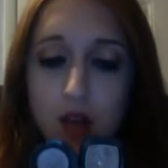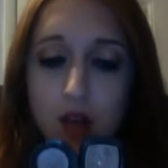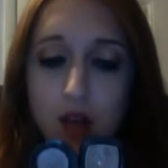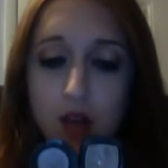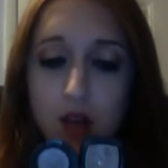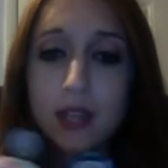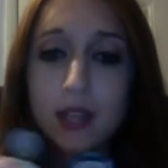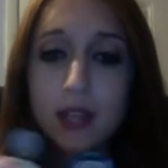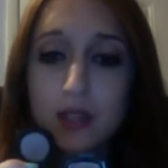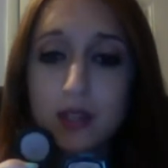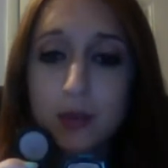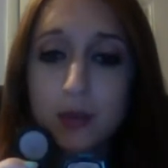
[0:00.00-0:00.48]

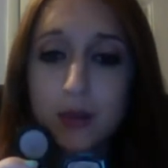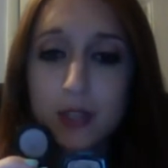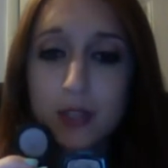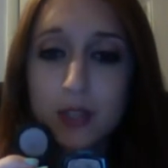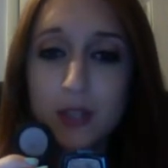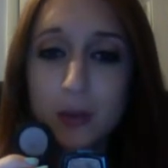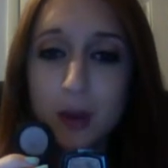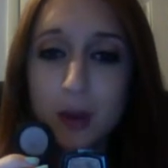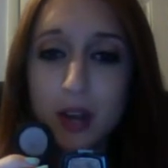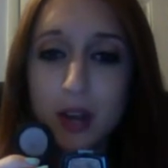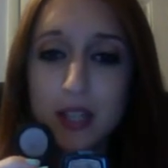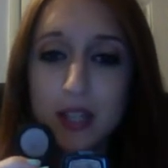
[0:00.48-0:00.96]
This one,
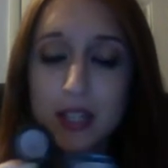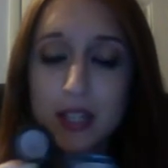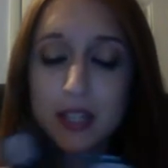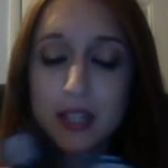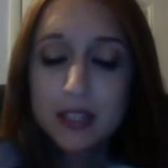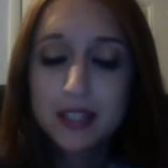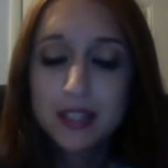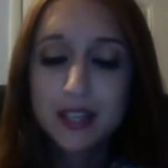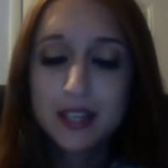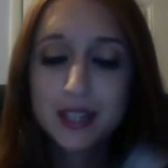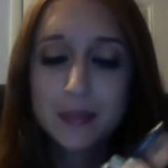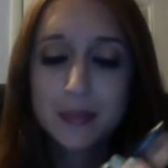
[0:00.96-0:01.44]

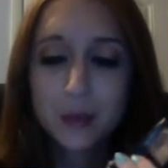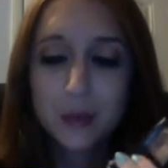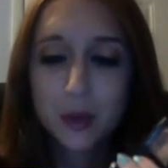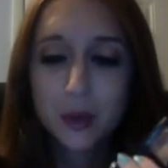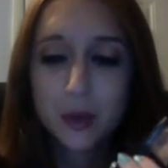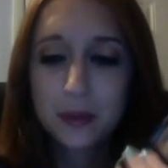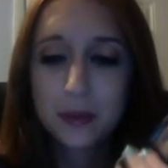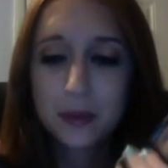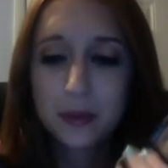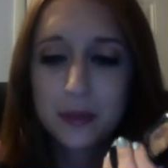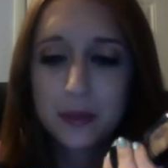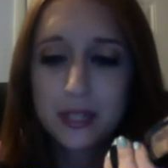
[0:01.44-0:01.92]
surprisingly, is more
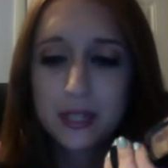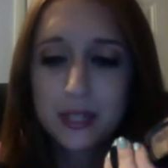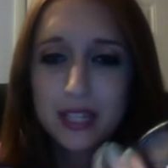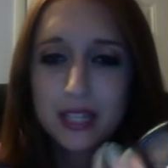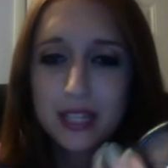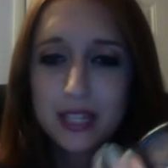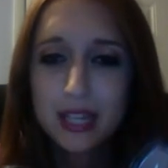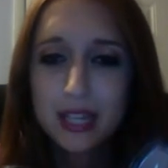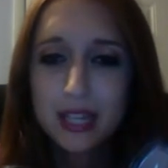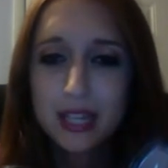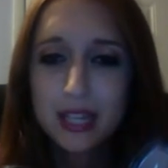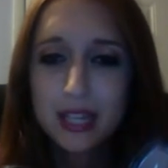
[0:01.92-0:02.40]

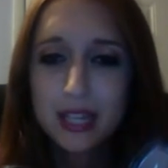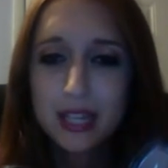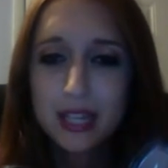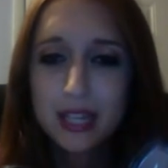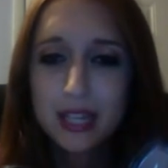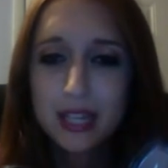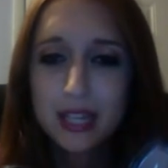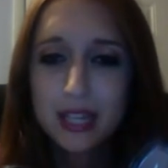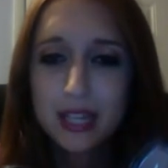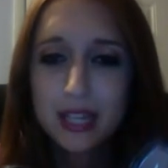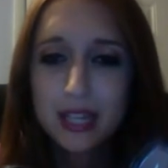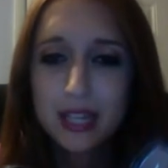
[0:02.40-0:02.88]
pigmented
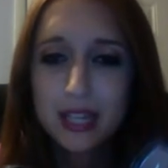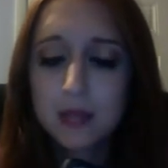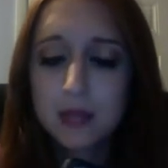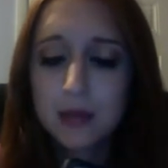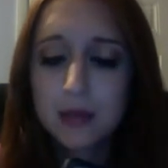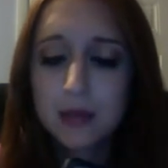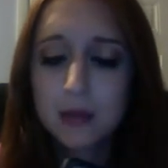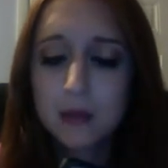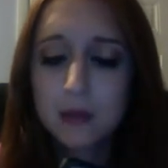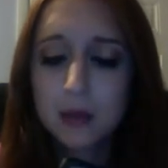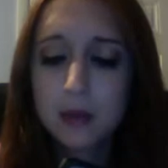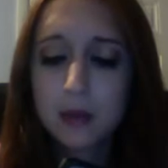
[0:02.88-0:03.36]
because
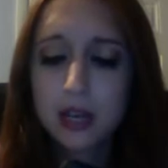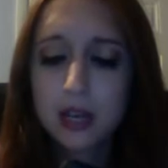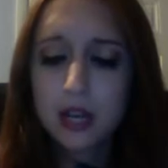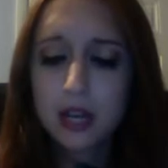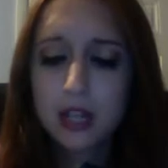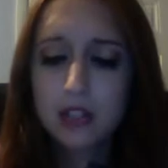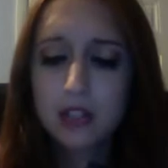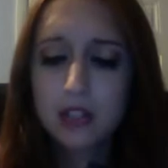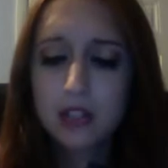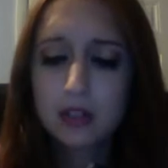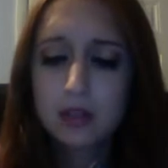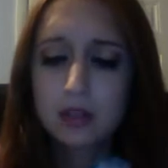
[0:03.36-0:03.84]
sometimes MAC
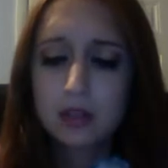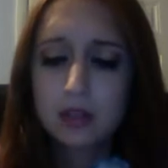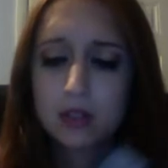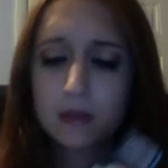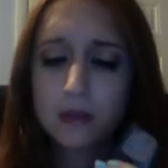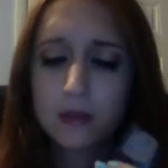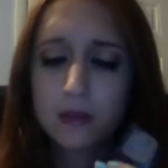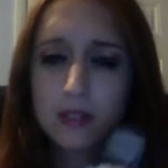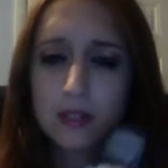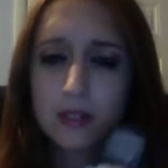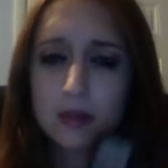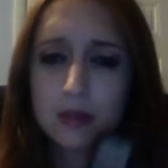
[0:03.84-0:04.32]
eyeshadows can
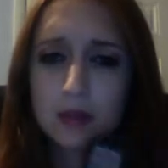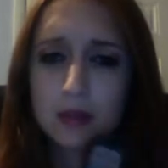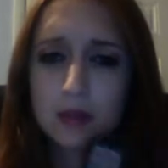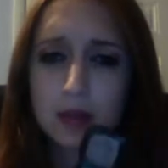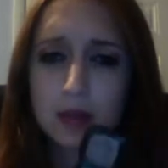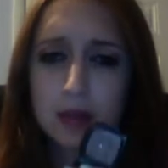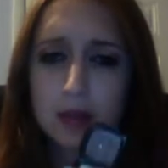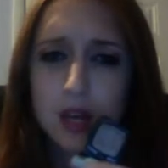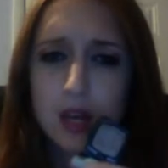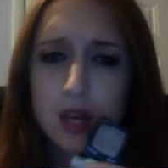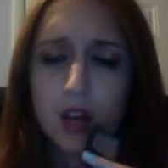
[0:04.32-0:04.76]
be sometimes